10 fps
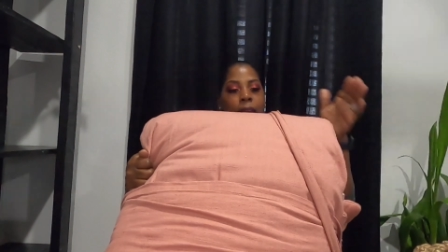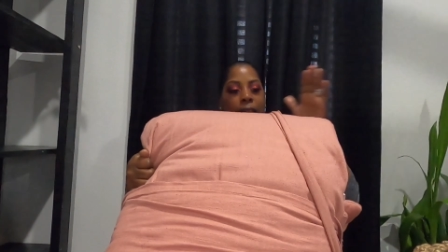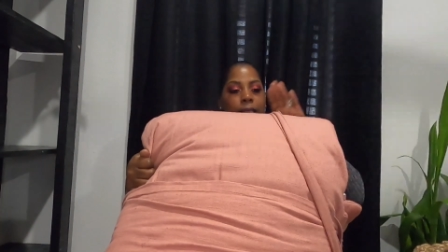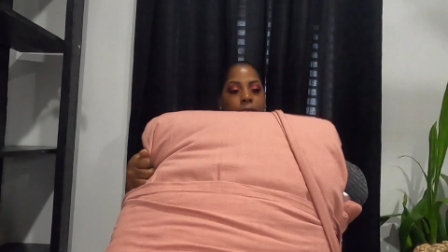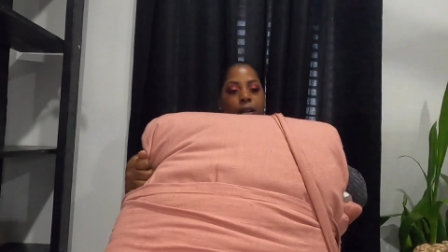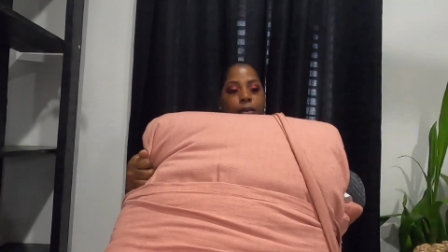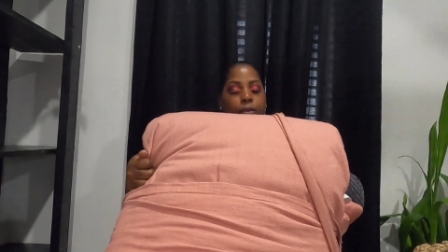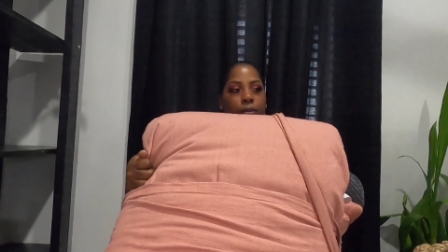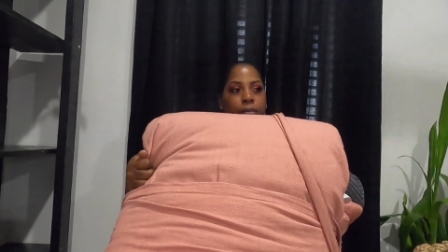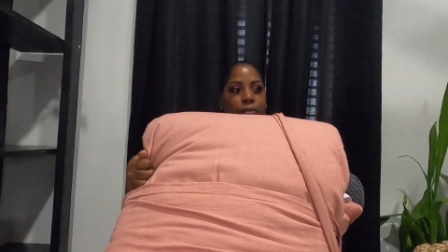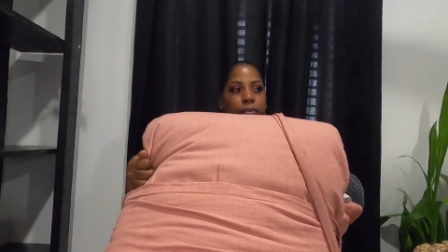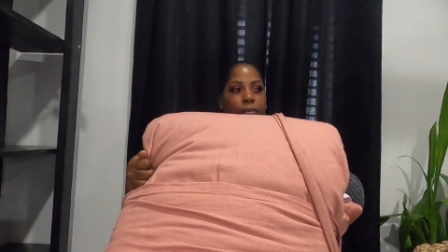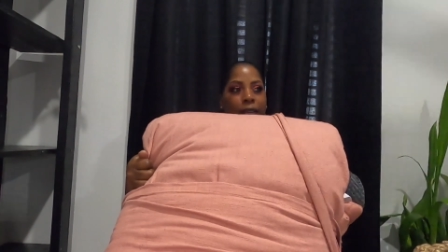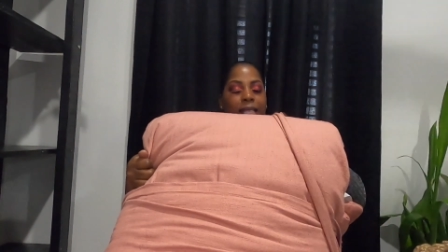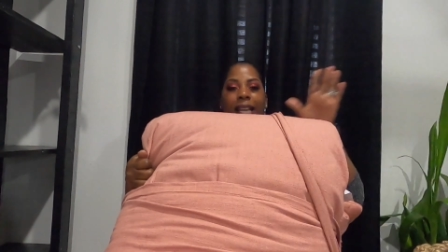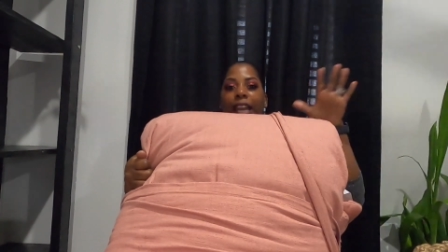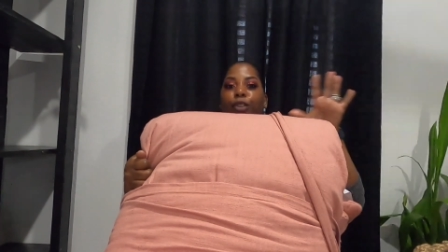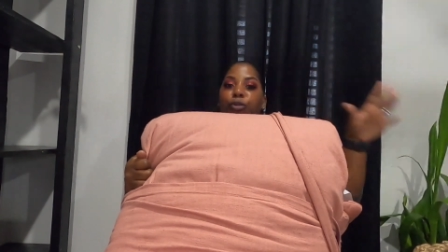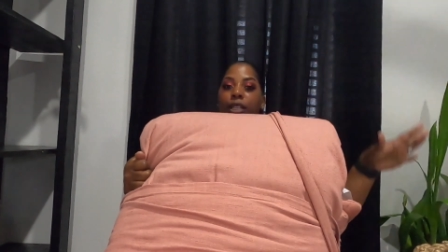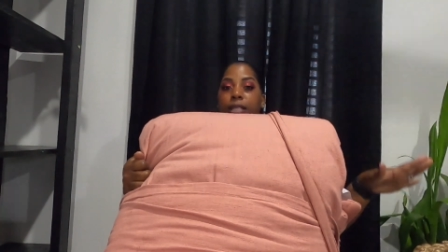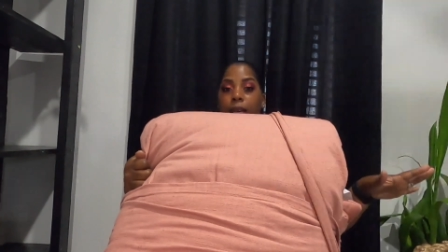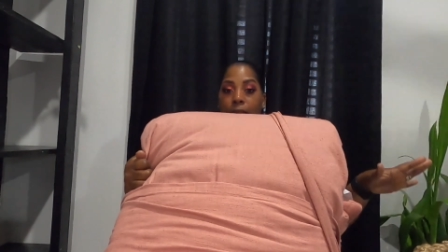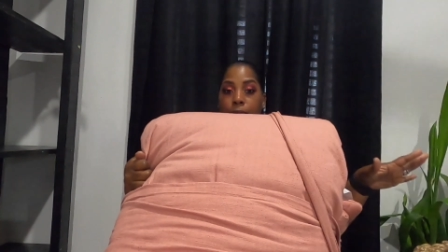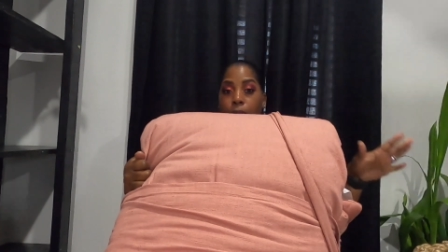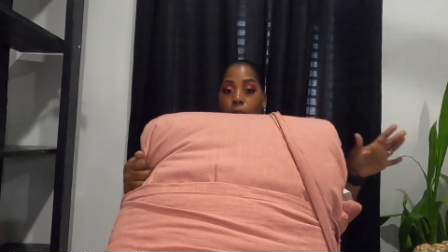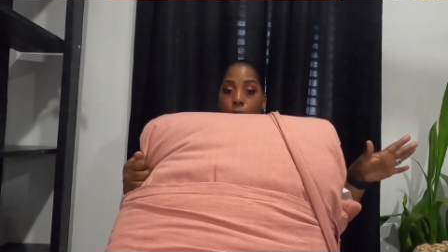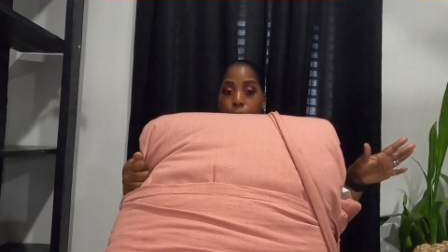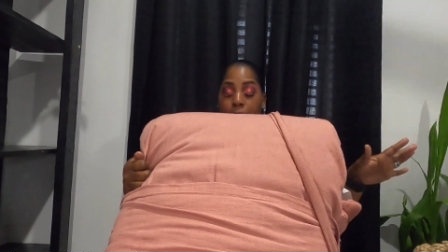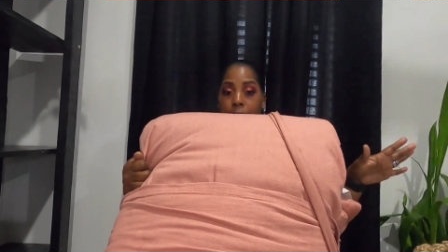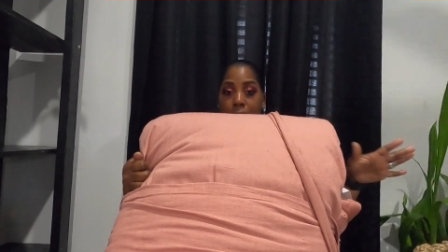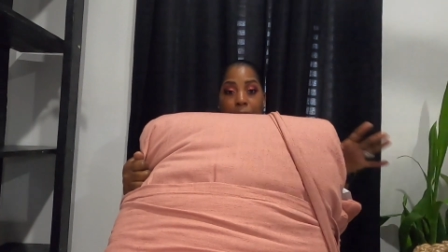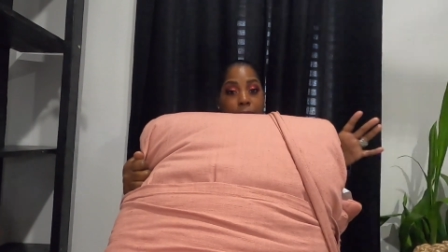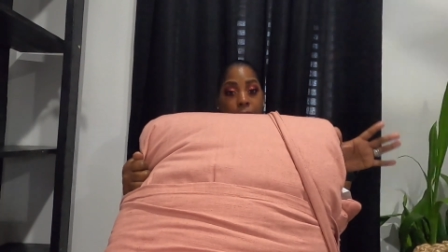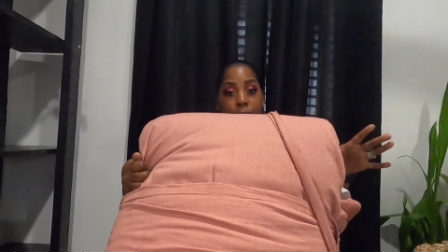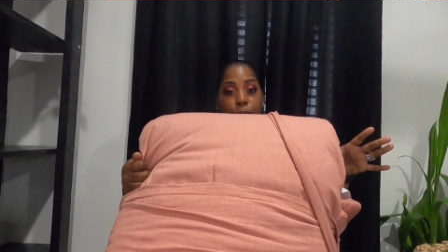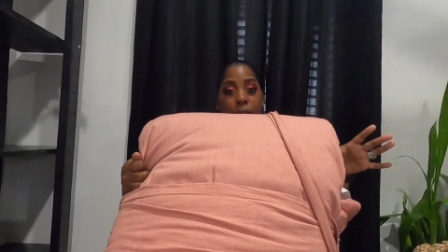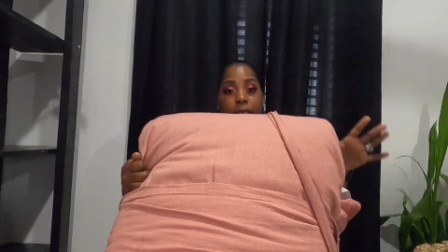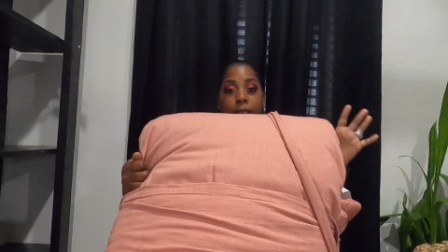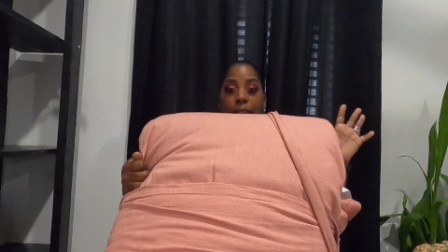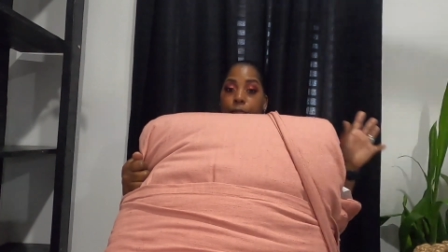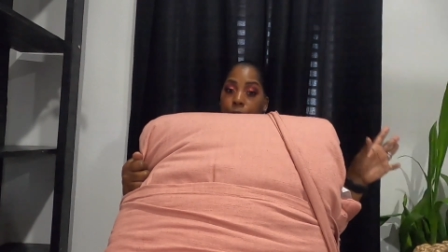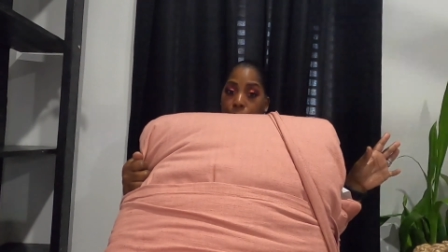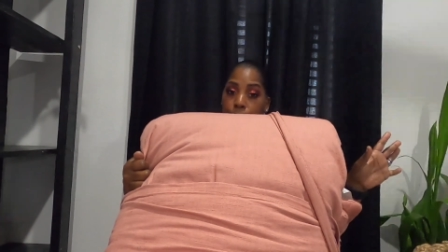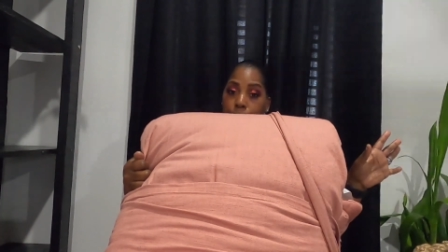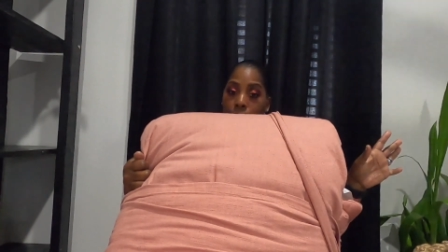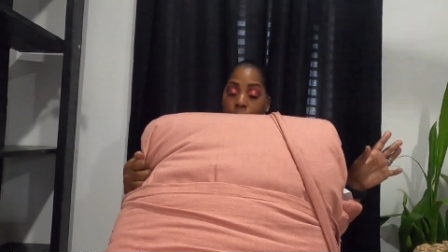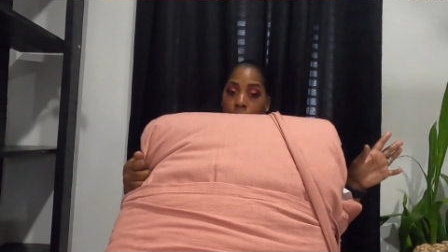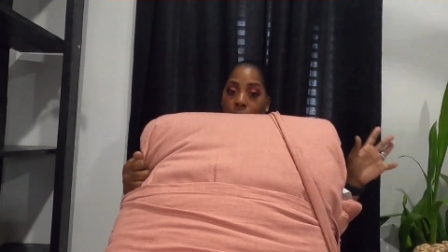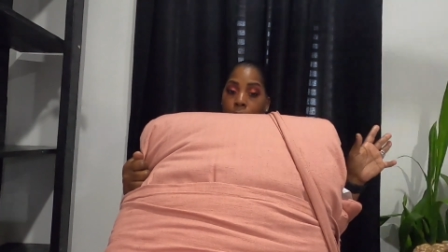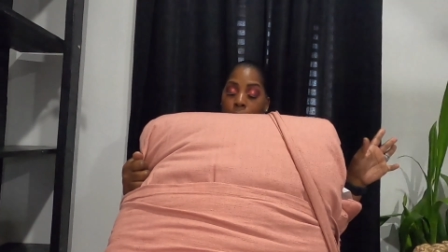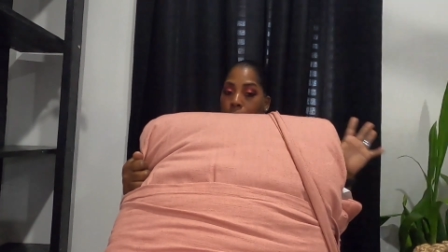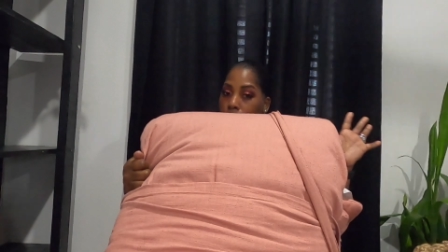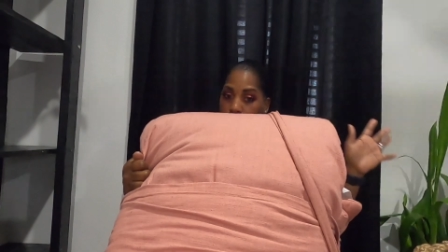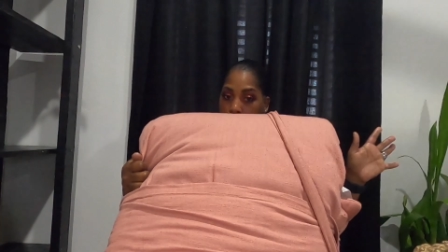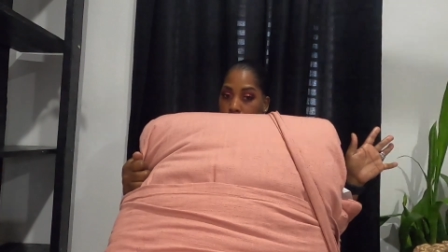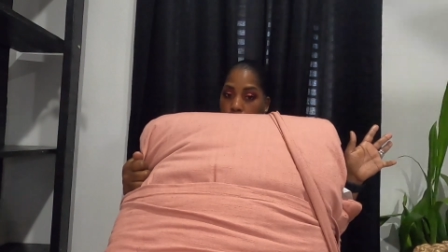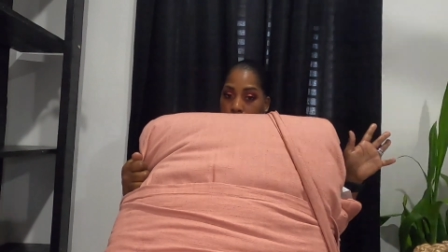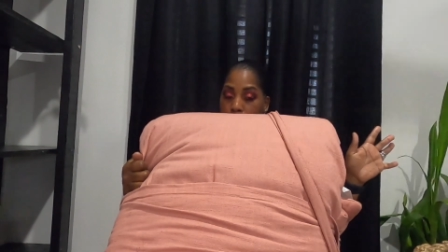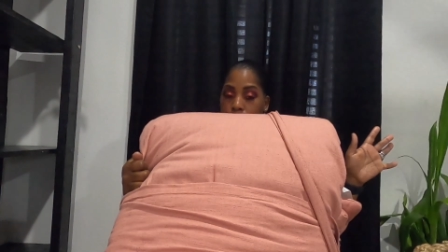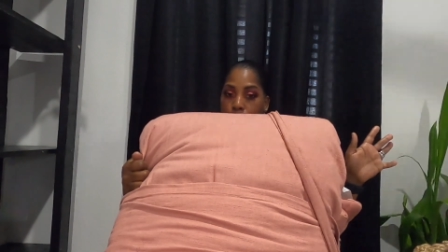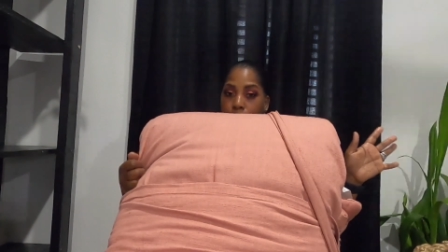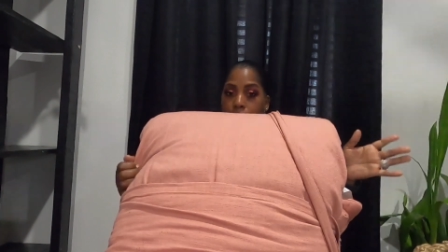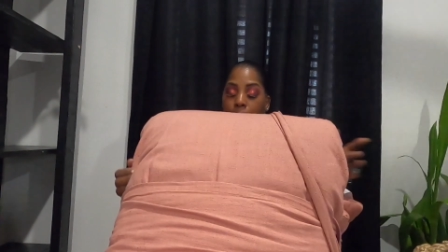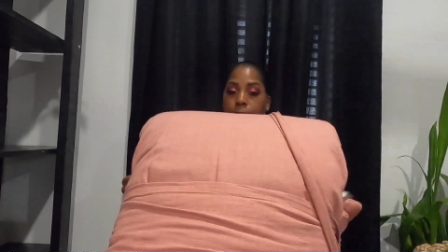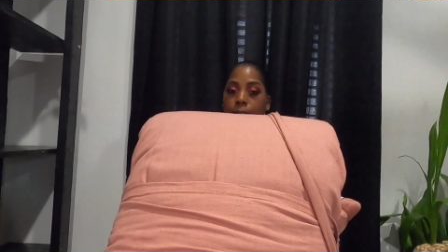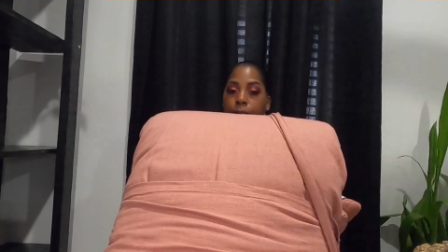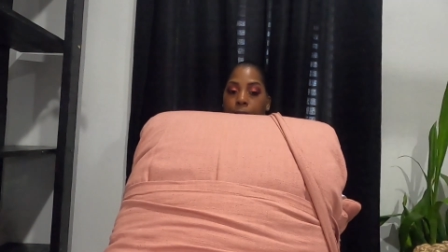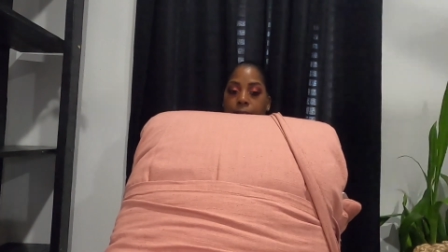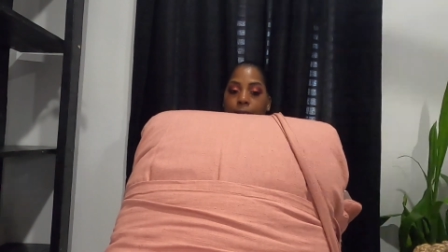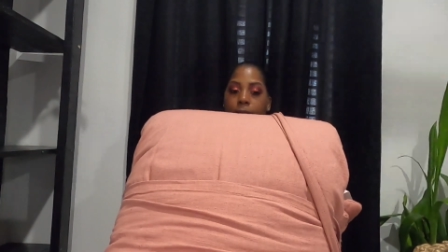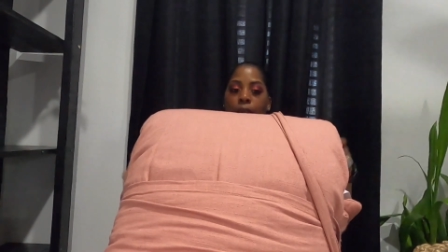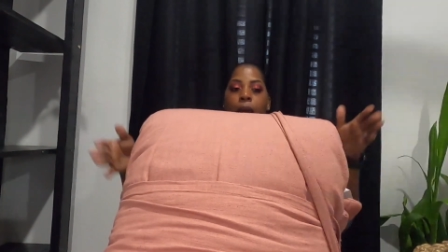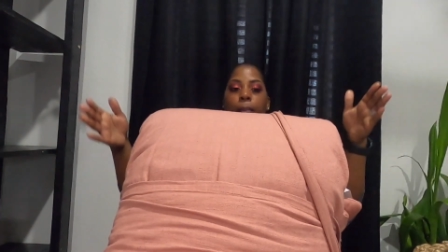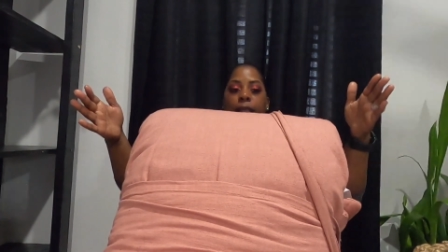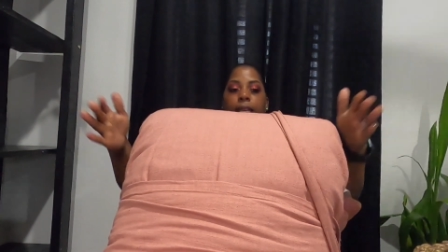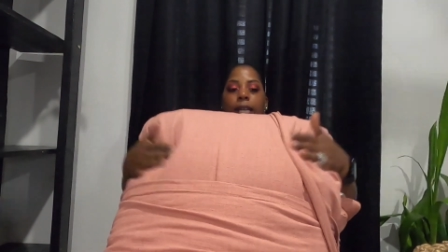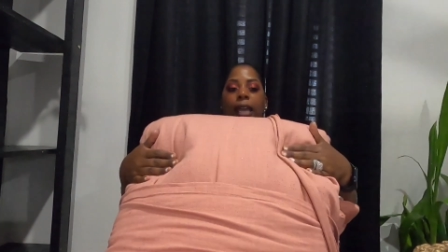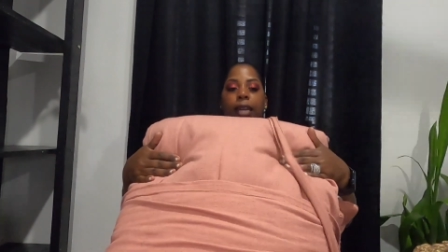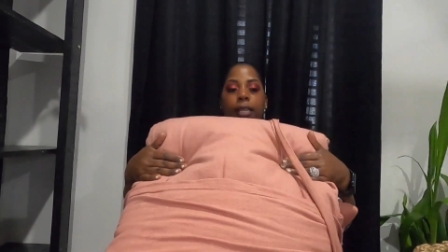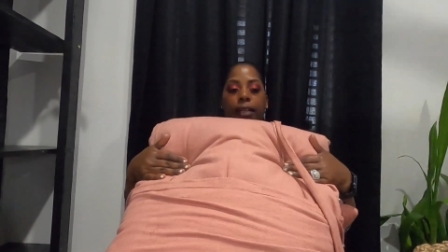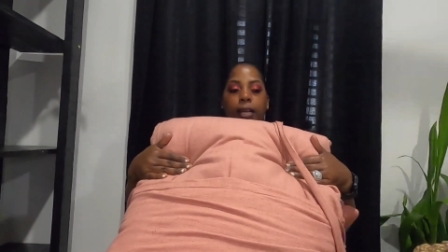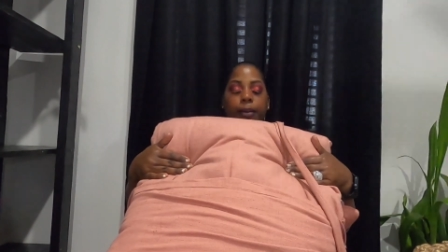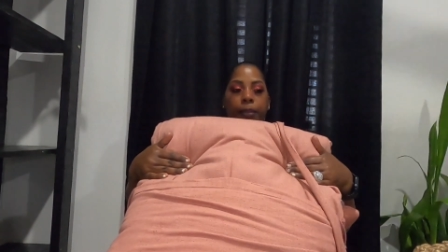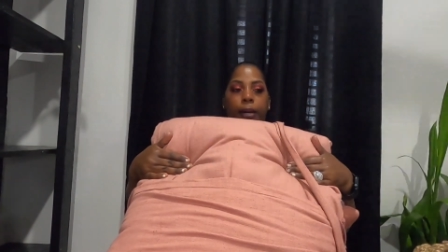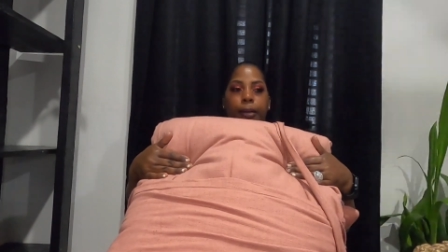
And so, because I got a rust color already, and I love the way that they feel against the skin and stuff like that. But then I ended up